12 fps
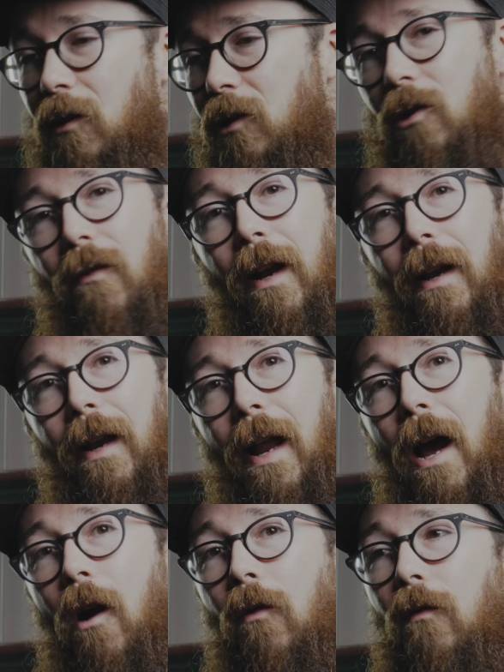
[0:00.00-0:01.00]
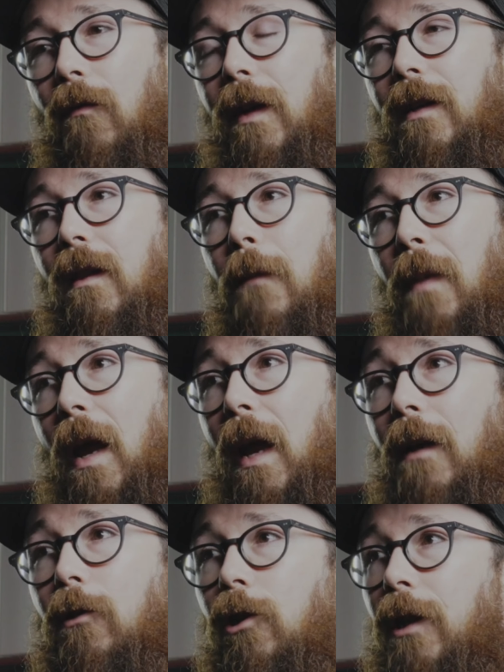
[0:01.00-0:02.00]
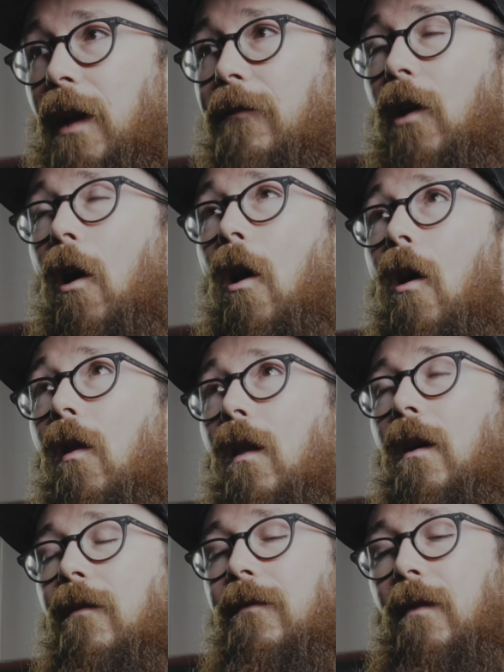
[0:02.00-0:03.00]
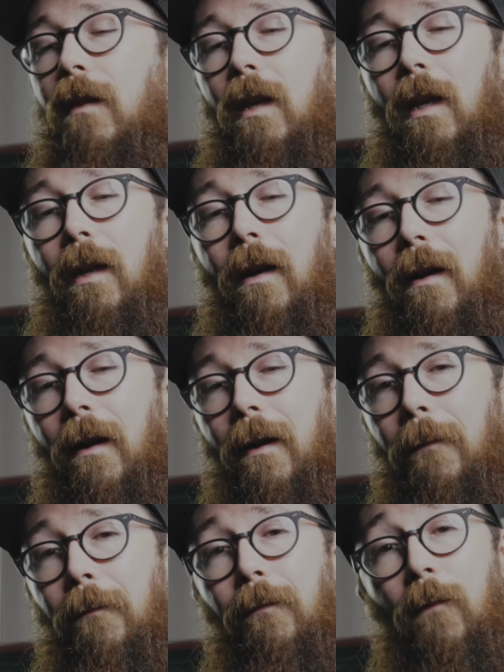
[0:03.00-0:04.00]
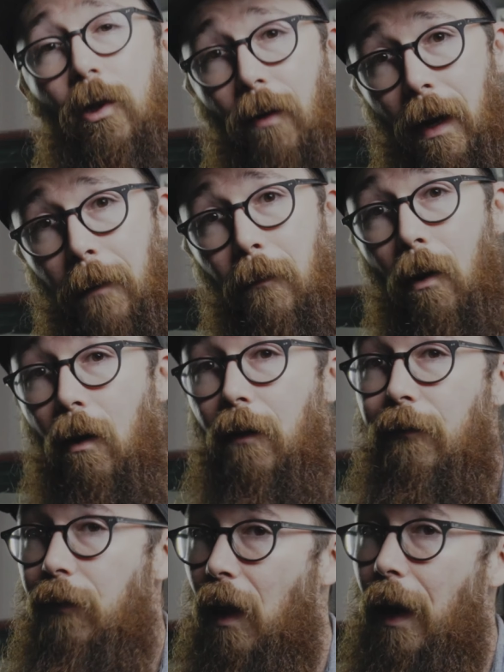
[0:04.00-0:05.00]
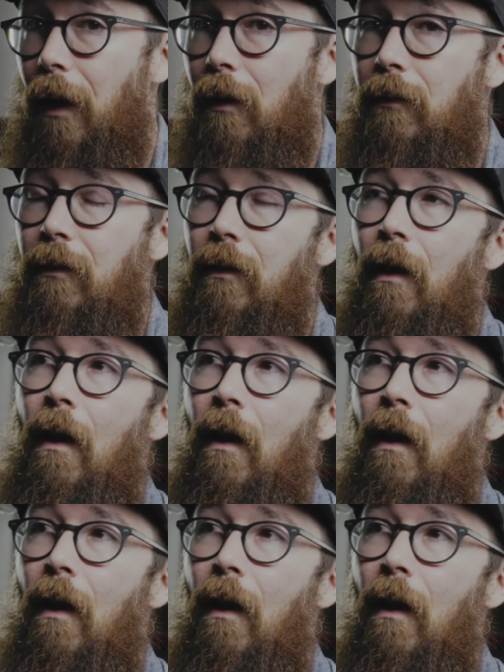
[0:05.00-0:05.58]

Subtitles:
straightened out, redid the paint, shaved all of the trim, all the flares.